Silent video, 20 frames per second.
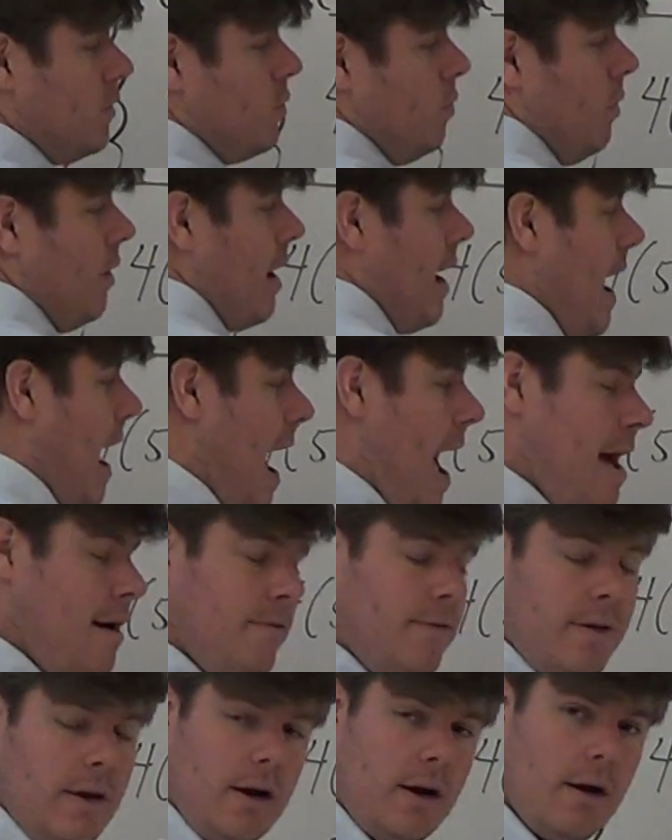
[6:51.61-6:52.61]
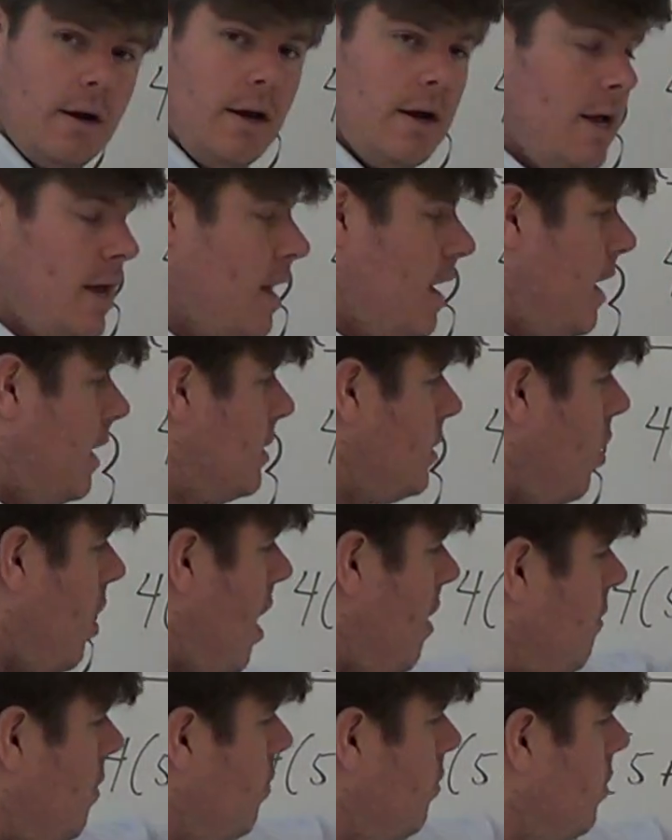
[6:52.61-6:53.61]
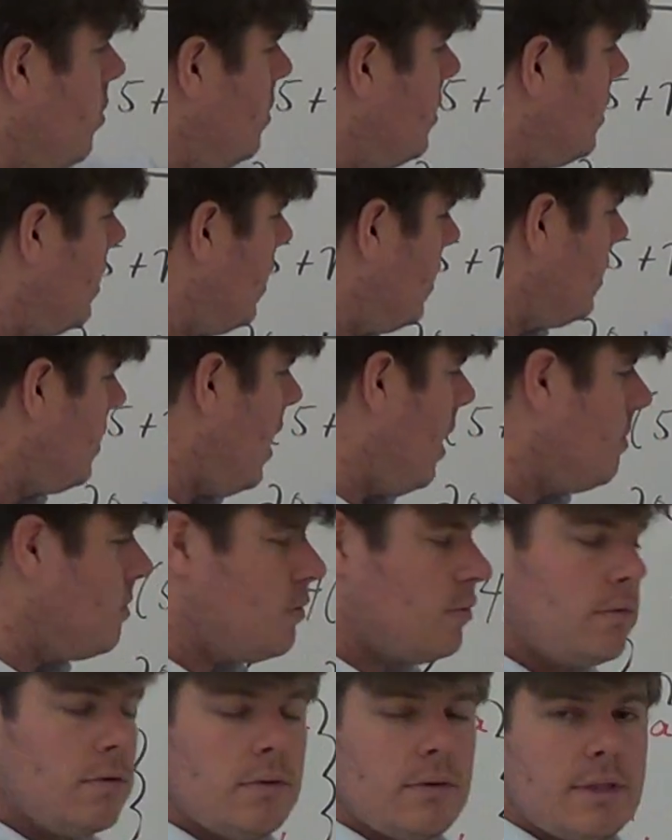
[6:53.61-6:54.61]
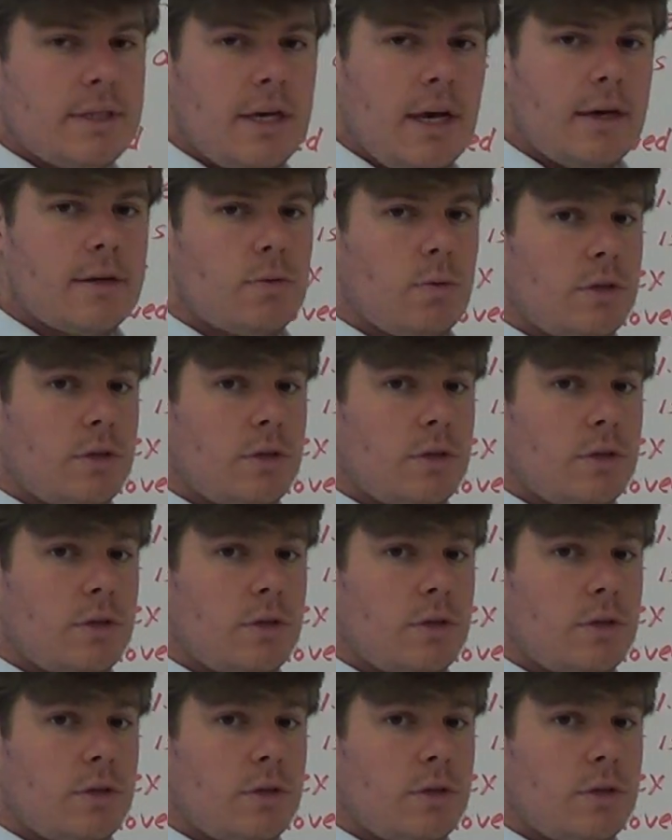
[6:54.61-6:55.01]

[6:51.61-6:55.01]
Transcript: So what I have here is I'll have a root 6 times a root 6,